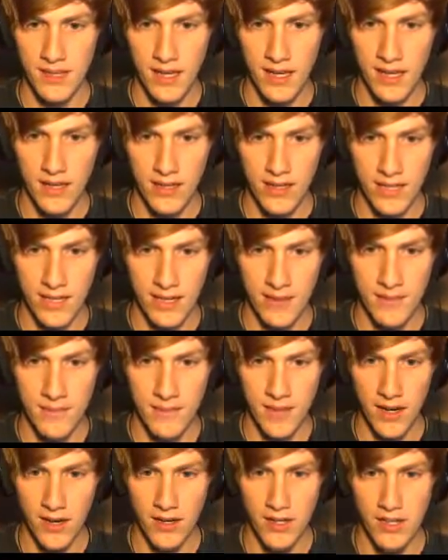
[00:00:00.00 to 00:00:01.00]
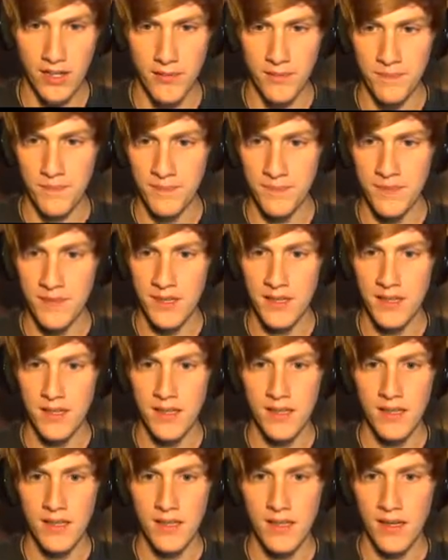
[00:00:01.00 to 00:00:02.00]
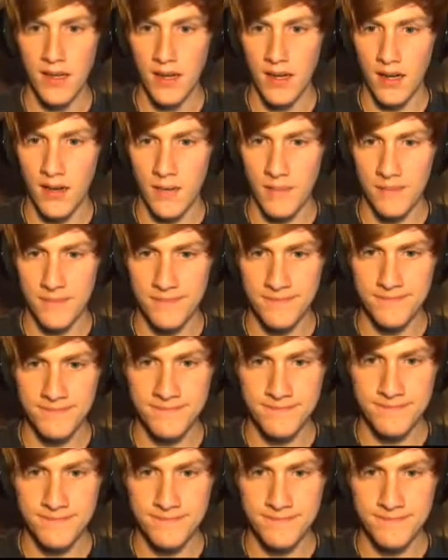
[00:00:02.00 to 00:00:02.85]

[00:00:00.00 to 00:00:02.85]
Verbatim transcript: Hello there. How are you? I